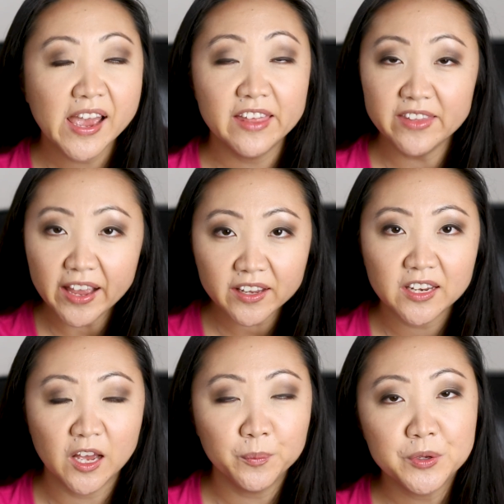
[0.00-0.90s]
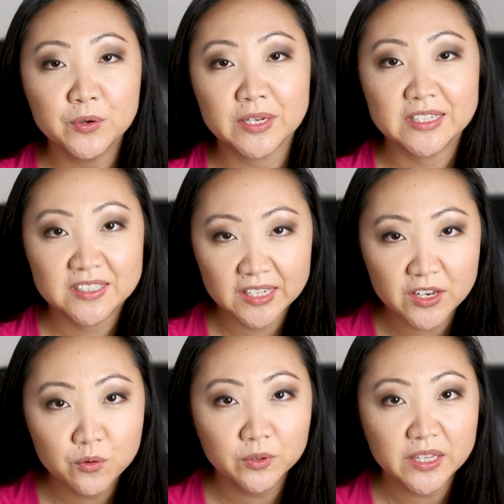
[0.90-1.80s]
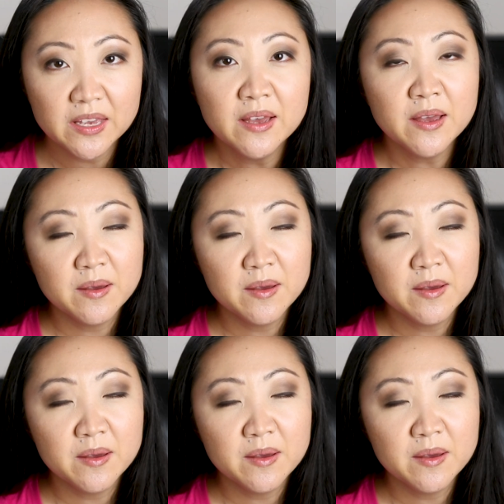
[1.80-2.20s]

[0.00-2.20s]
and that can help you to continually